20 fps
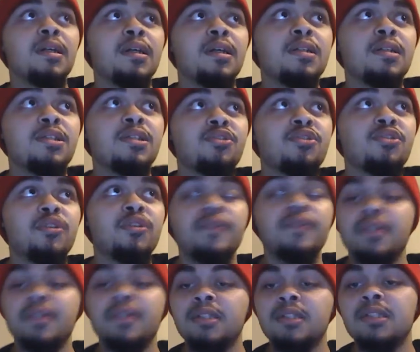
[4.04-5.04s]
This is
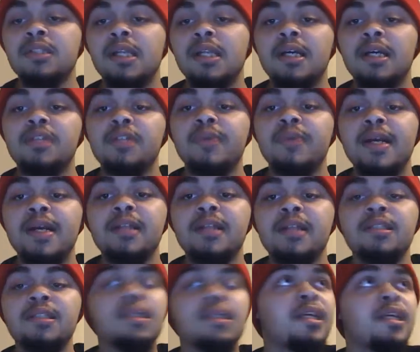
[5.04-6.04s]
trivia slash
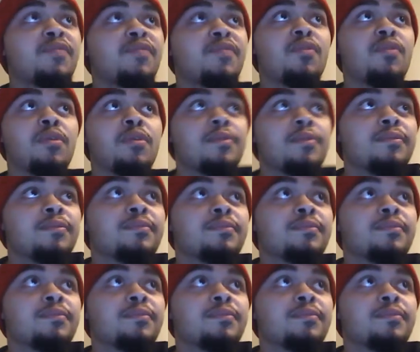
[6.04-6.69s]
reactions 94.